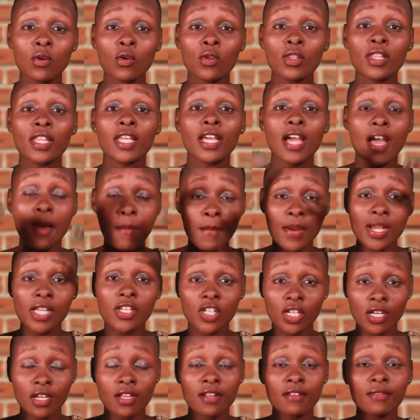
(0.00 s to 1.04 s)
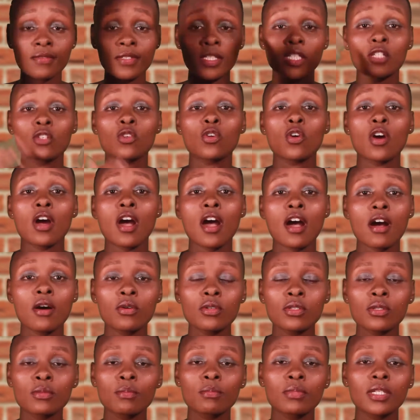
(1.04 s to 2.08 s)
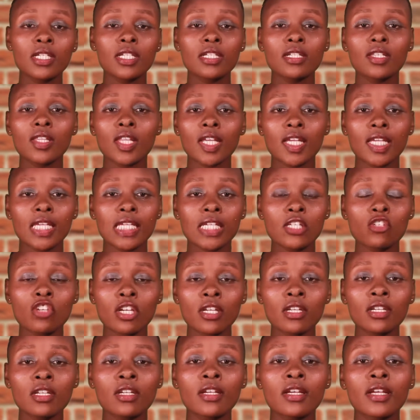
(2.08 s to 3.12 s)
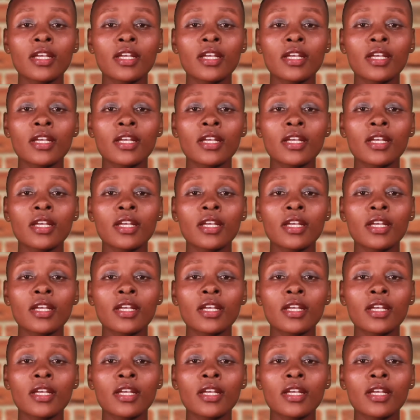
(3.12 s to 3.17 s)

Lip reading: on the upper shelves in your house, be it the kitchen,